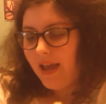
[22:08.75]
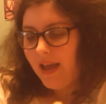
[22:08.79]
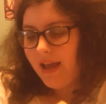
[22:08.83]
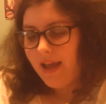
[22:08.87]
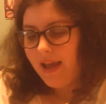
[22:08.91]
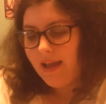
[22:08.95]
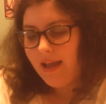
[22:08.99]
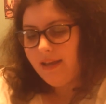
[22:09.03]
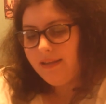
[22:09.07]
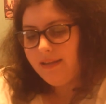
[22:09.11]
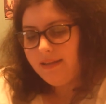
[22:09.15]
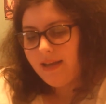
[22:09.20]

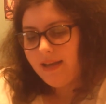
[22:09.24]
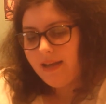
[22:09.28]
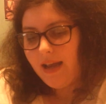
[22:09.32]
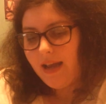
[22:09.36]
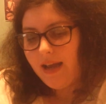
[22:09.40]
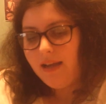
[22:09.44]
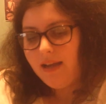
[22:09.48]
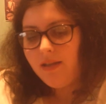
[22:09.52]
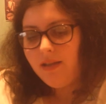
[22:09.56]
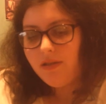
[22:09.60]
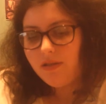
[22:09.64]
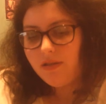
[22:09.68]
and
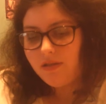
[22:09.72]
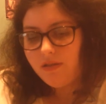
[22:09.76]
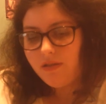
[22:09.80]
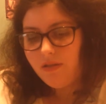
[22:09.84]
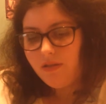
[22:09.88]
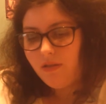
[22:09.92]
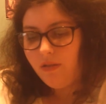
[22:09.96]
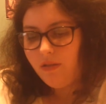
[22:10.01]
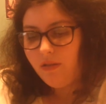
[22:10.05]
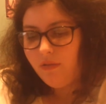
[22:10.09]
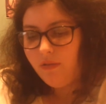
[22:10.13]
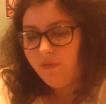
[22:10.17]
I just
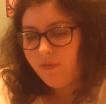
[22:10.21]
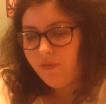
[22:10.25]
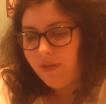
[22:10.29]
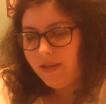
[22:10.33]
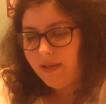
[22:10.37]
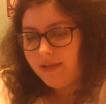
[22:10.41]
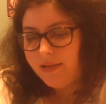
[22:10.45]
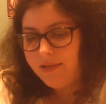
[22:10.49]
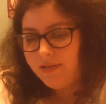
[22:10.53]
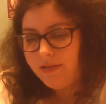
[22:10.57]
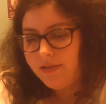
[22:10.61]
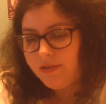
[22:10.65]
love
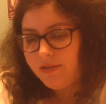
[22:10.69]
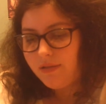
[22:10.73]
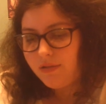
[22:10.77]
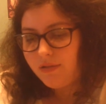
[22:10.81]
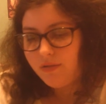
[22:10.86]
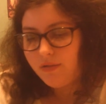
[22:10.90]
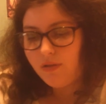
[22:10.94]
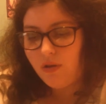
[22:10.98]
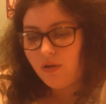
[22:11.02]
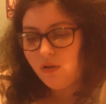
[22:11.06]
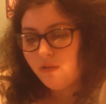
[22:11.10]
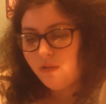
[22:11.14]
this
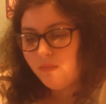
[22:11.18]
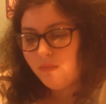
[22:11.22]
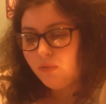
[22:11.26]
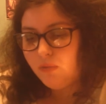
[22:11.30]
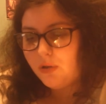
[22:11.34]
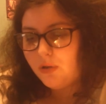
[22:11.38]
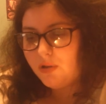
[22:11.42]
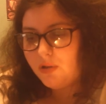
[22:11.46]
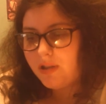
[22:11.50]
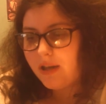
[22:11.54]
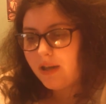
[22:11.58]
so much.